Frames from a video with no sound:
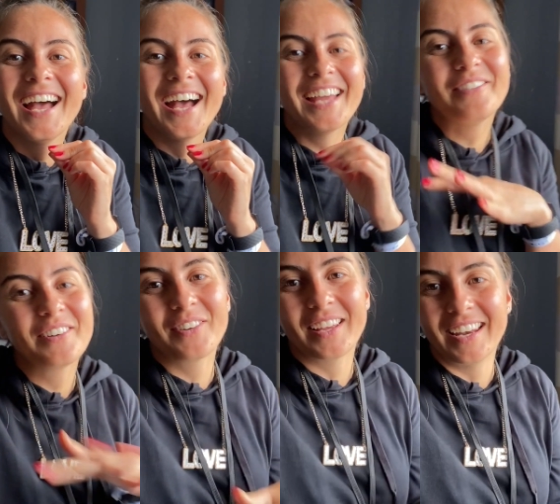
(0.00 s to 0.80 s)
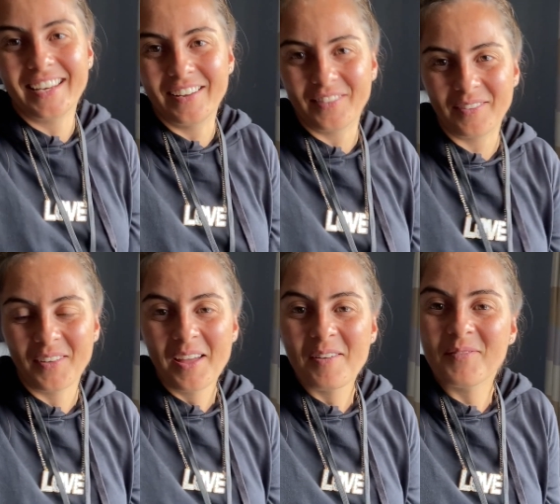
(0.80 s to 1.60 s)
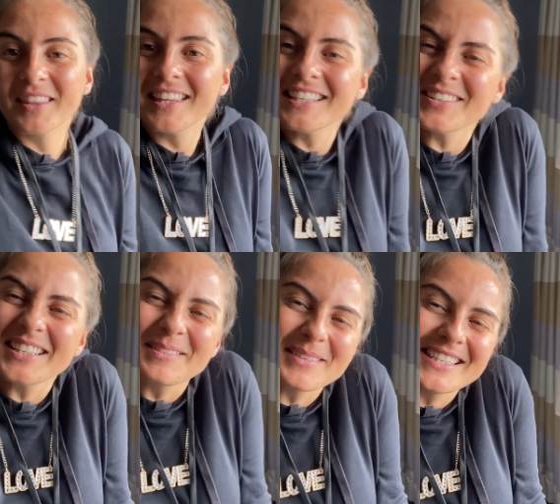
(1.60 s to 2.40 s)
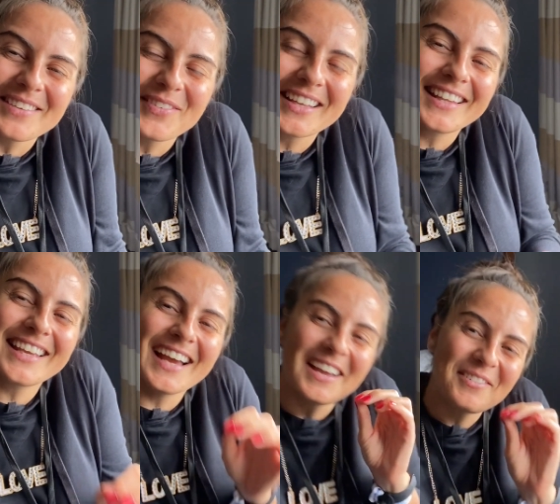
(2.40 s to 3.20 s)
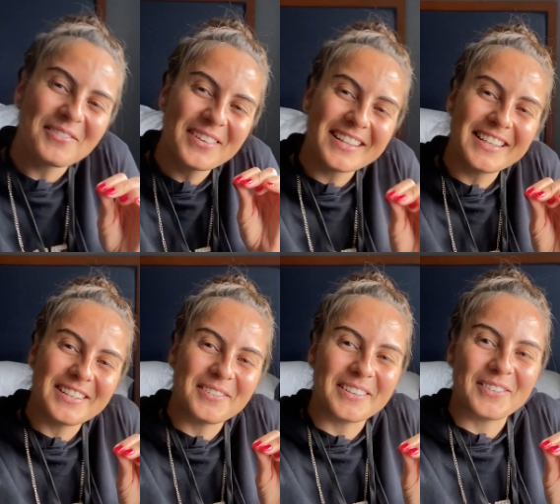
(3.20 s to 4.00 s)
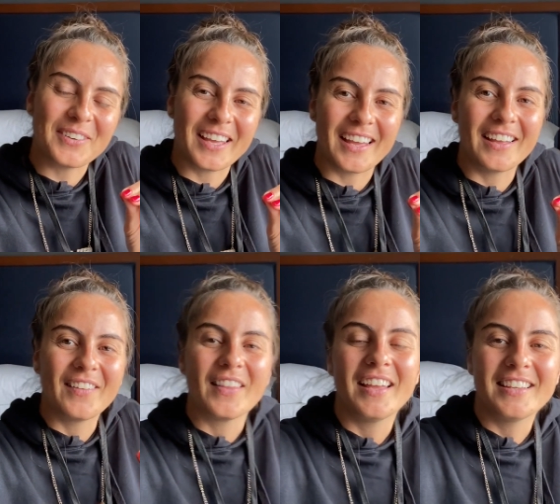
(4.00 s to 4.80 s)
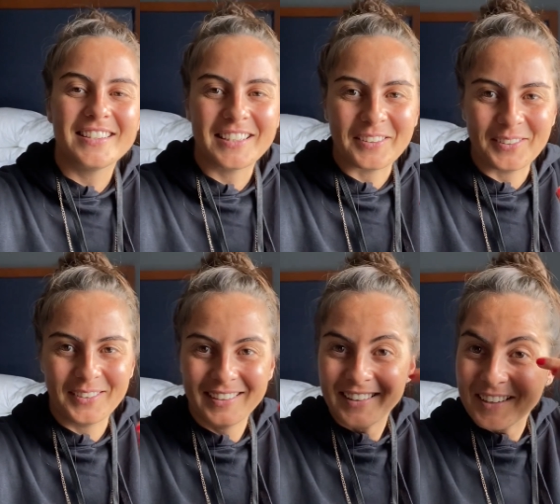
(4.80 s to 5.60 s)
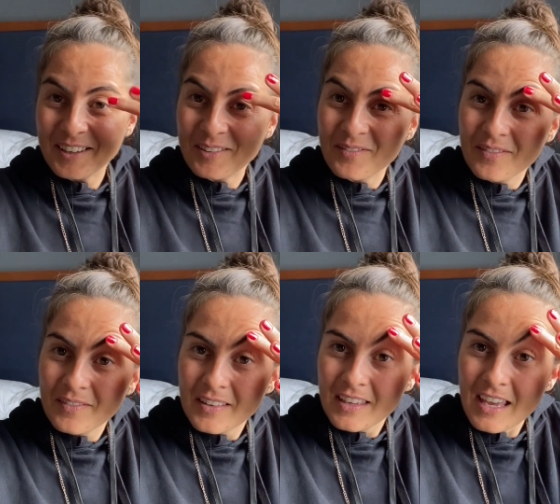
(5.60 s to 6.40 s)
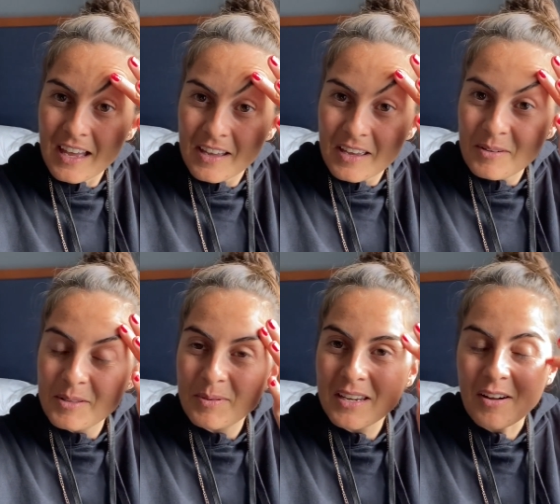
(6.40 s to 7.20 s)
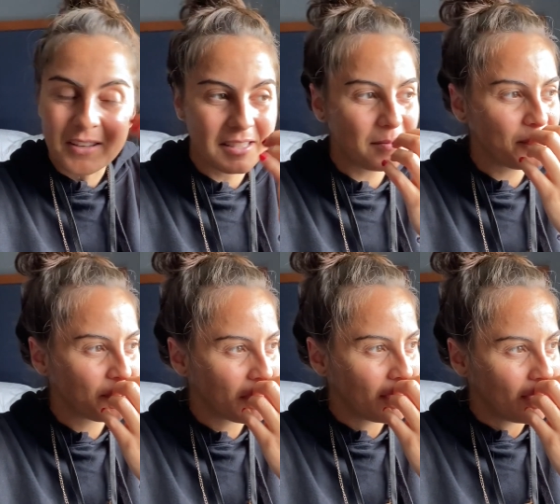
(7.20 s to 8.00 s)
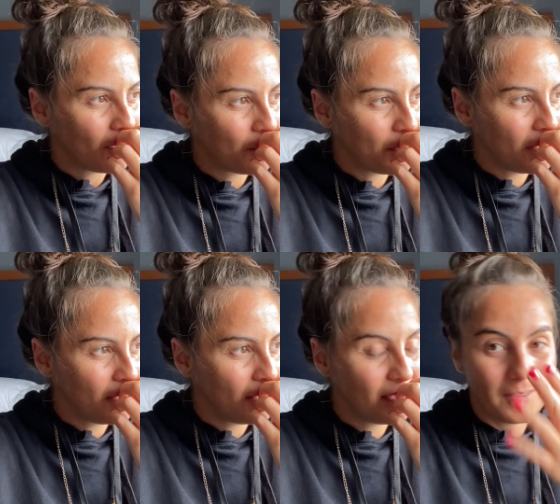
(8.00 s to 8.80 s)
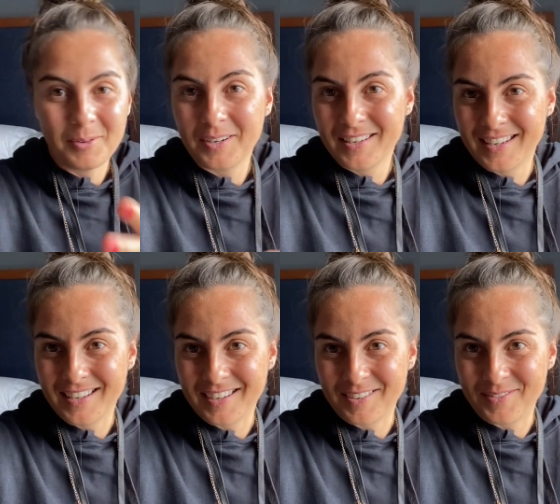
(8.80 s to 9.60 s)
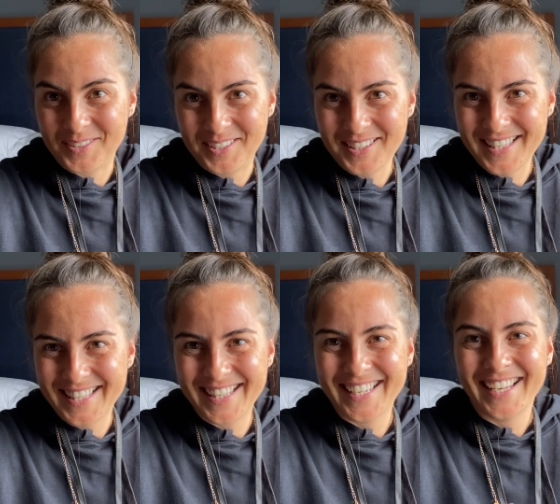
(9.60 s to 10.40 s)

I don't want to forget any of them, but this one specifically, I really don't want to forget. So, um, yeah, it was pretty awesome we were in Niagara Falls